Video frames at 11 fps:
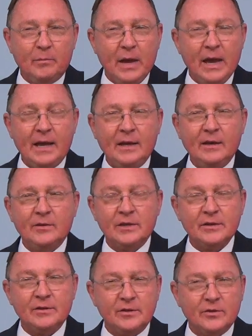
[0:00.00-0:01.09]
pang, there's
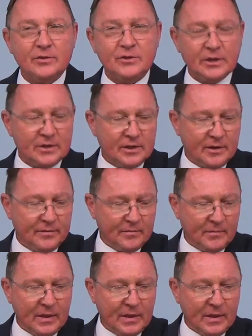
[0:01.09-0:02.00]
just, there's just enough